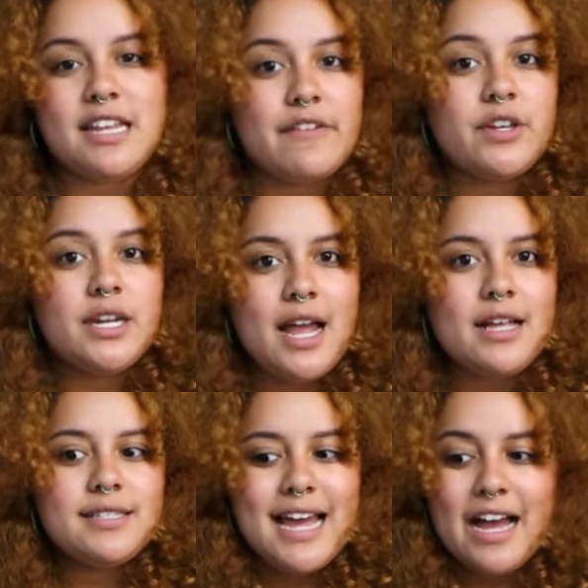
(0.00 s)
David and
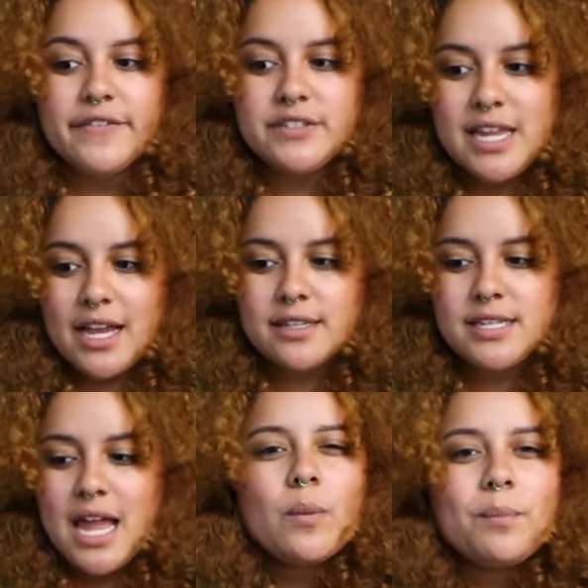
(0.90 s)
S have
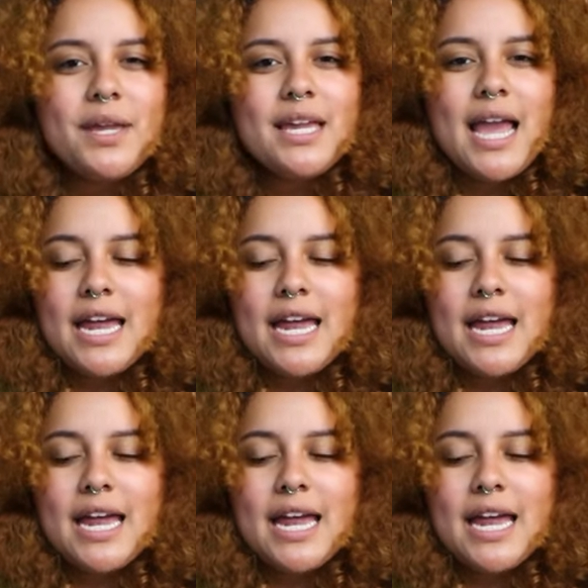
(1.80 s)
sex or be